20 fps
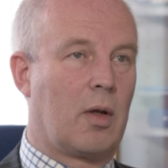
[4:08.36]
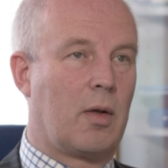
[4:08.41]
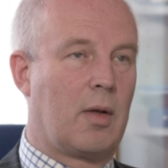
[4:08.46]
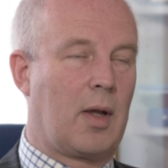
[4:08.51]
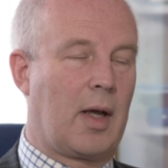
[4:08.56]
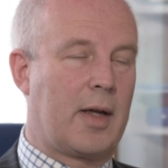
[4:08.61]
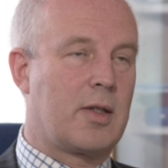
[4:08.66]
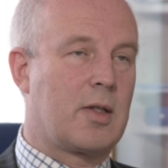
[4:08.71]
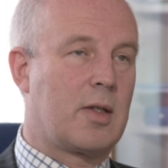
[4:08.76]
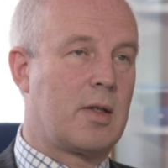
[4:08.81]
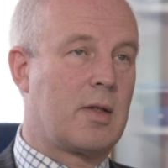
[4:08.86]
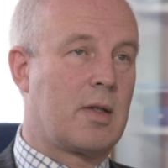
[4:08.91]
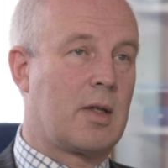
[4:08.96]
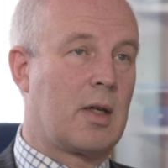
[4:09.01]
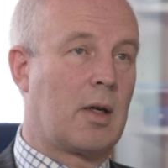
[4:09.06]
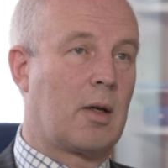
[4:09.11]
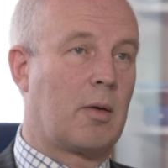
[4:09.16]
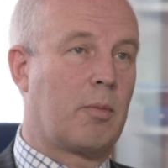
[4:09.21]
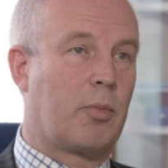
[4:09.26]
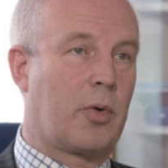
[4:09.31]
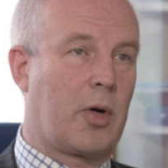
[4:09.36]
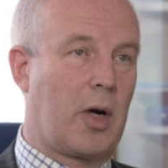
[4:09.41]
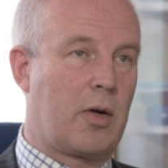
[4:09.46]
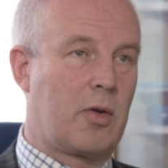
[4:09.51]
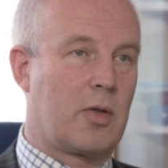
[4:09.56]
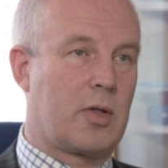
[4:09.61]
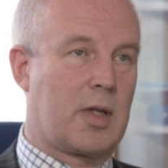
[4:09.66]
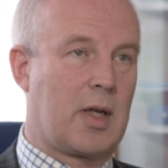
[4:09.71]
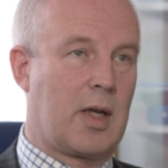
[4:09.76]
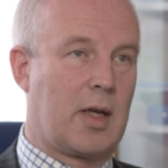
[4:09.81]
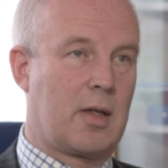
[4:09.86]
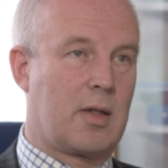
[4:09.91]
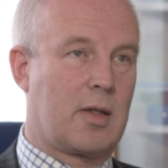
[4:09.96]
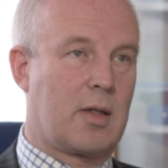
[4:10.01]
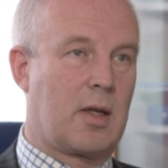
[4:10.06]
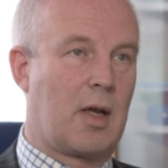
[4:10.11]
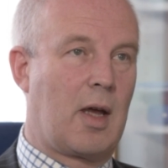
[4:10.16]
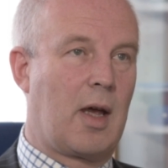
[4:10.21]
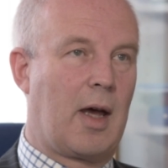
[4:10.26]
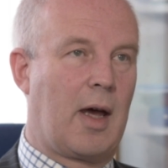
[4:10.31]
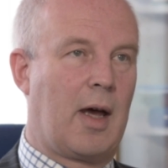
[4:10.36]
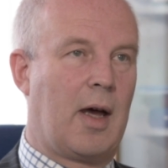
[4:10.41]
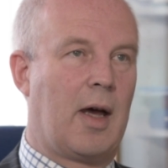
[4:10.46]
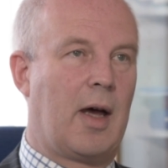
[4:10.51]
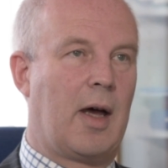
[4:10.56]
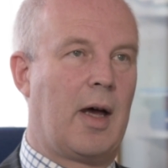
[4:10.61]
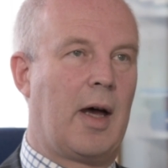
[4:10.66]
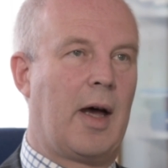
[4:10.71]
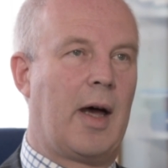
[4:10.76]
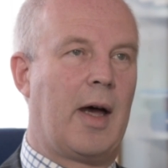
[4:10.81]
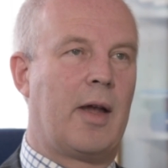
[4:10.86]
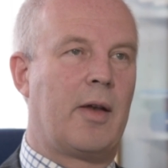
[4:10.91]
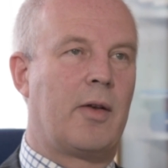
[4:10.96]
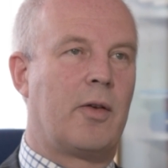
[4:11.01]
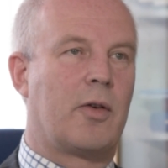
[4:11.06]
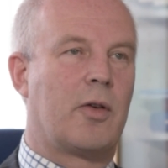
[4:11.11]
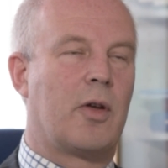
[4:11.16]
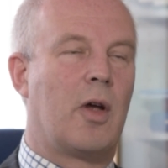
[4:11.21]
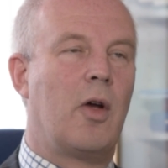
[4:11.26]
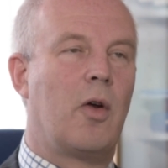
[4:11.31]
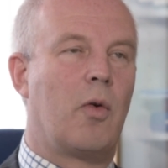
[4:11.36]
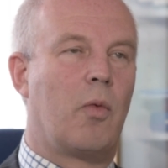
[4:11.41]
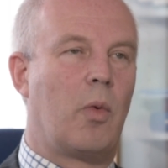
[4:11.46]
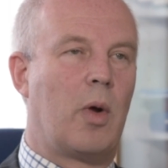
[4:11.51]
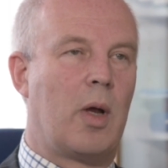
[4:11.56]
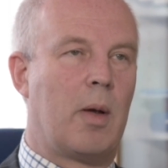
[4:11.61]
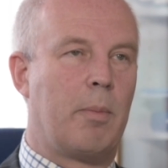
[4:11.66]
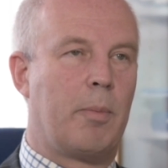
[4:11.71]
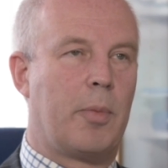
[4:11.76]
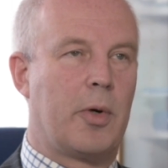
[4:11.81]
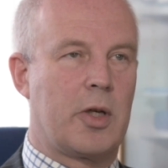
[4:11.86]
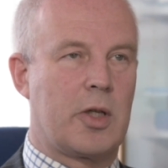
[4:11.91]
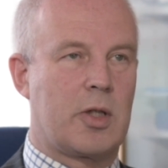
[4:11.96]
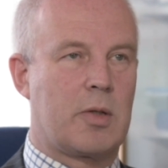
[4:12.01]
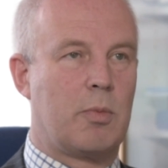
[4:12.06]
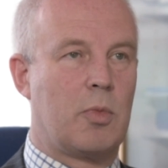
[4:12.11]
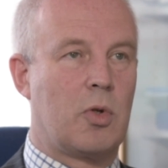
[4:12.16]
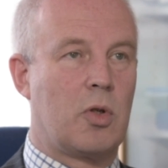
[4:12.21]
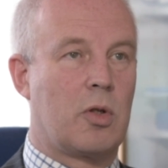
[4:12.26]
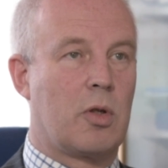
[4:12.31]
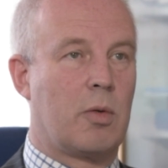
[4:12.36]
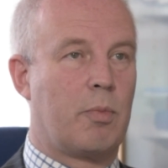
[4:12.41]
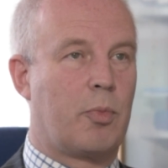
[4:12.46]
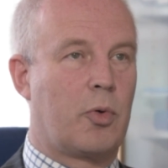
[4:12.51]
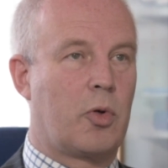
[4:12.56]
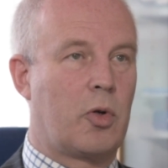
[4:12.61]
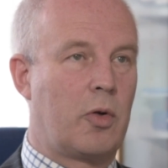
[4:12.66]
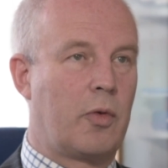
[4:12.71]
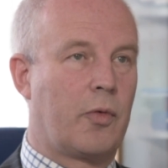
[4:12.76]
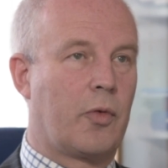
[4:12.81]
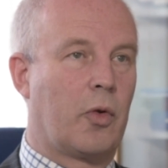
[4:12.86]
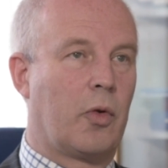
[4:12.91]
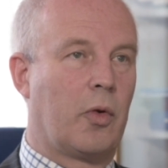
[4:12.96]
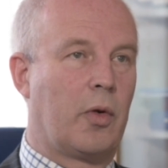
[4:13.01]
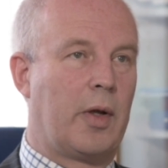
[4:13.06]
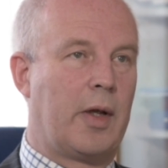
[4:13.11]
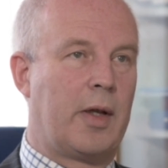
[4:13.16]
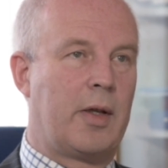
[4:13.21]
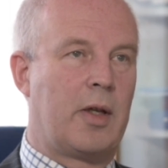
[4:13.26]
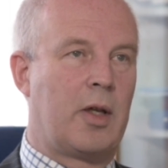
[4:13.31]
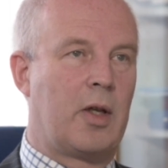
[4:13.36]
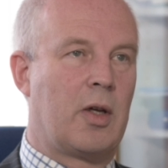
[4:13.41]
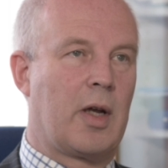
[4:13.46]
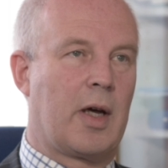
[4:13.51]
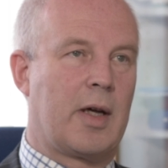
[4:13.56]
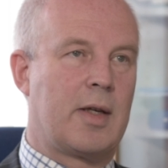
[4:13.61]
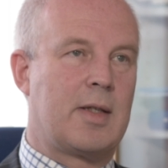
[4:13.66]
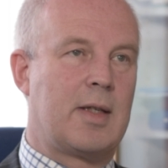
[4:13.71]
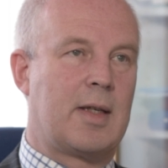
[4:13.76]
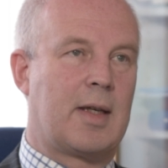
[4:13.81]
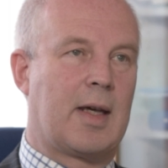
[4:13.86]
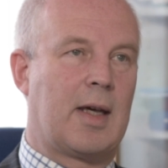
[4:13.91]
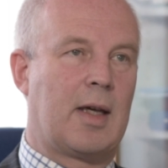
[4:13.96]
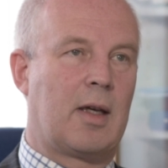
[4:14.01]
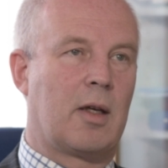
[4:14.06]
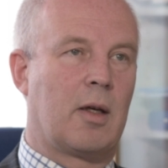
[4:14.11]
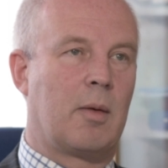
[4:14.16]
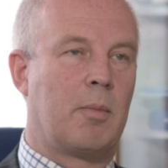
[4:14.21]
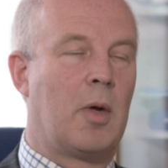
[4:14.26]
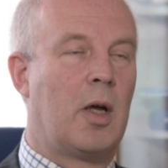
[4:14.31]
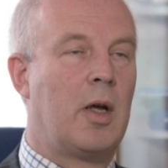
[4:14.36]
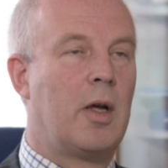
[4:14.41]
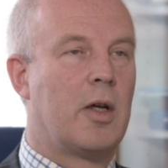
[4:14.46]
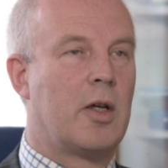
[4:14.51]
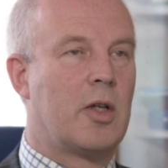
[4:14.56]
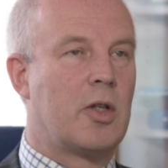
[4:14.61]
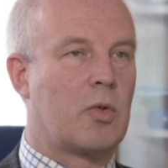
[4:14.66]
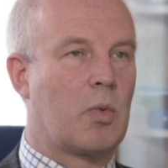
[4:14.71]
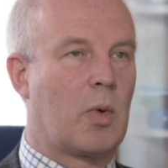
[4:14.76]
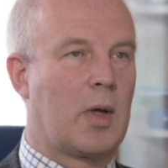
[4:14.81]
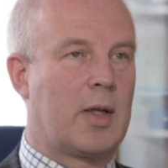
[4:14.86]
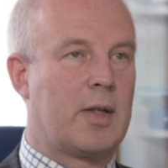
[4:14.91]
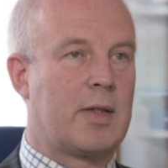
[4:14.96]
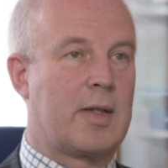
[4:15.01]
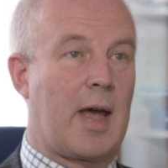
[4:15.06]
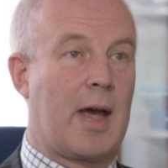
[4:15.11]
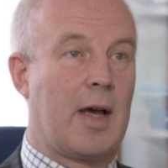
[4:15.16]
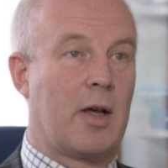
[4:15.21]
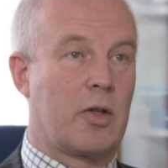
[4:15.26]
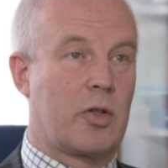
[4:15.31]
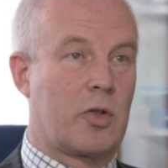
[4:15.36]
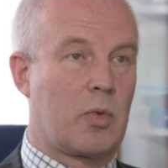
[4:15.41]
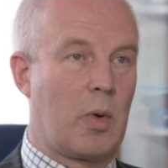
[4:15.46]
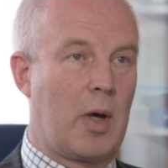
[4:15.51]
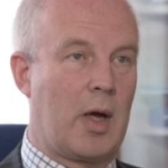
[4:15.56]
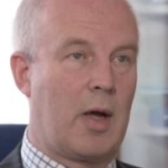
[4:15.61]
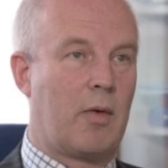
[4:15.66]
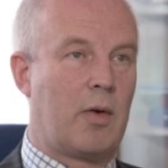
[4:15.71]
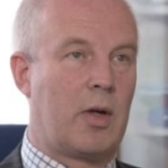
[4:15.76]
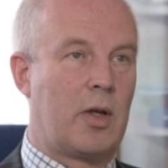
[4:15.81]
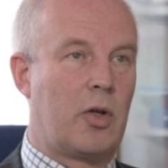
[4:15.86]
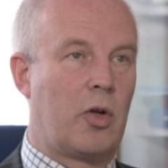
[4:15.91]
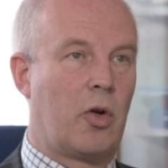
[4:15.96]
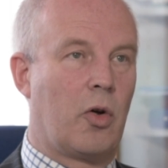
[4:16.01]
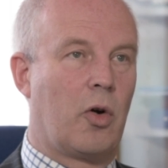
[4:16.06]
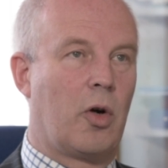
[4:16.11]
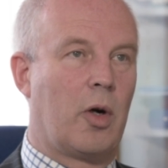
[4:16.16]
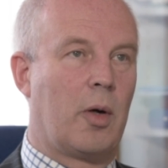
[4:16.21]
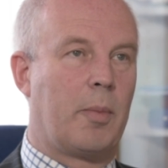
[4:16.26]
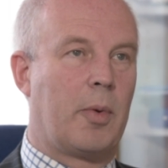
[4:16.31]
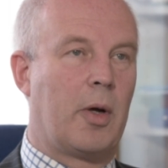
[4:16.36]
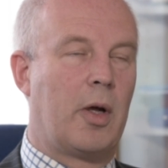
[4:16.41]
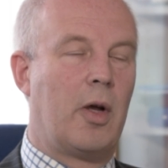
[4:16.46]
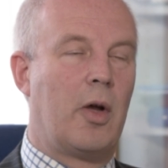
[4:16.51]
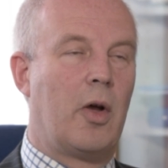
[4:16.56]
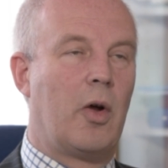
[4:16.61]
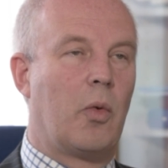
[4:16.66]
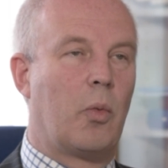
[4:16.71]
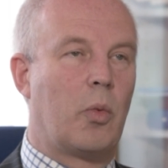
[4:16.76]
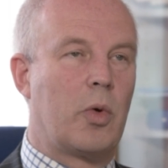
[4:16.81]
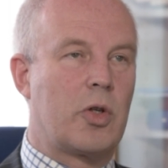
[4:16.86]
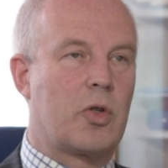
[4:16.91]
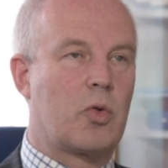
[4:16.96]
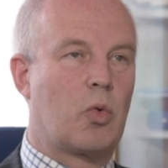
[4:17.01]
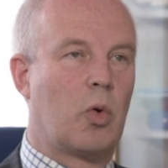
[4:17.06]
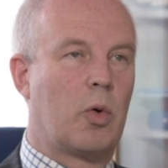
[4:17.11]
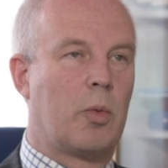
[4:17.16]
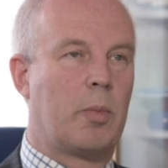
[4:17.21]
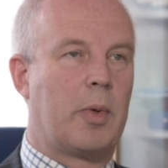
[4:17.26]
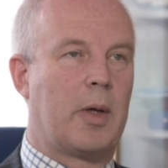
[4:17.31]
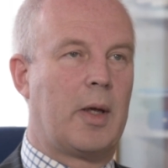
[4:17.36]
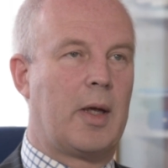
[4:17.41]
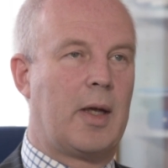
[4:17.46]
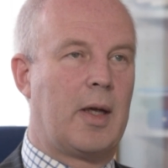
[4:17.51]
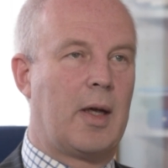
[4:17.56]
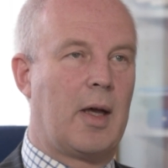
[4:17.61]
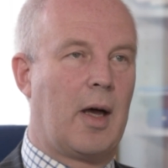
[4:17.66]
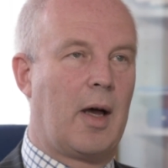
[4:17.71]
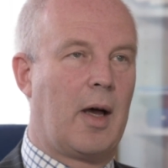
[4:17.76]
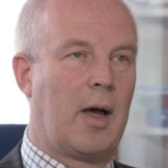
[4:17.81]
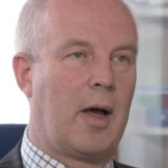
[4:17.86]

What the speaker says: licensing process and reimbursement approval in the United Kingdom as well as elsewhere in Europe, which will be